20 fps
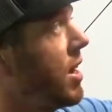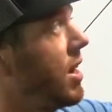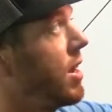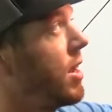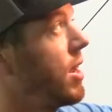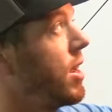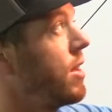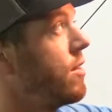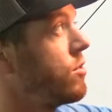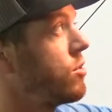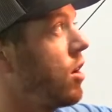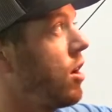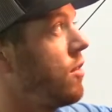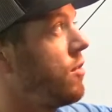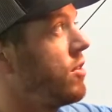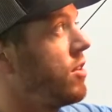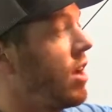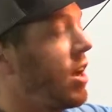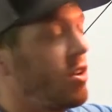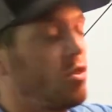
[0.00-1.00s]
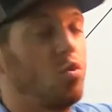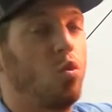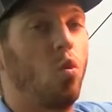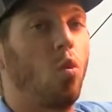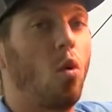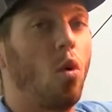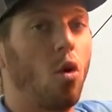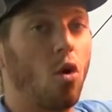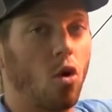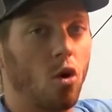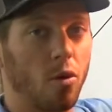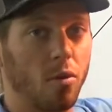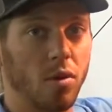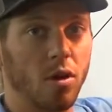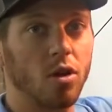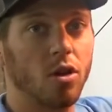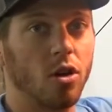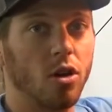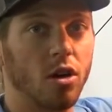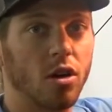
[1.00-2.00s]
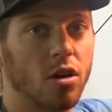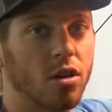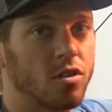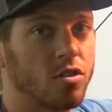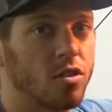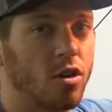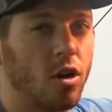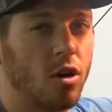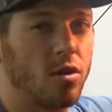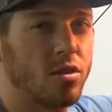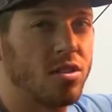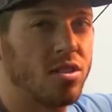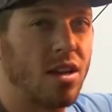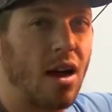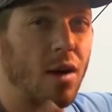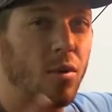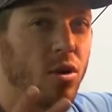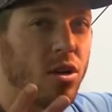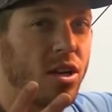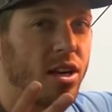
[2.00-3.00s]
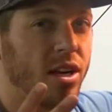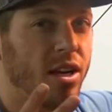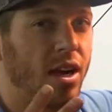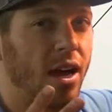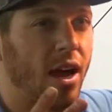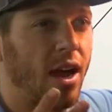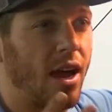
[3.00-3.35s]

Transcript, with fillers: It gives off a nice warm look so it's not really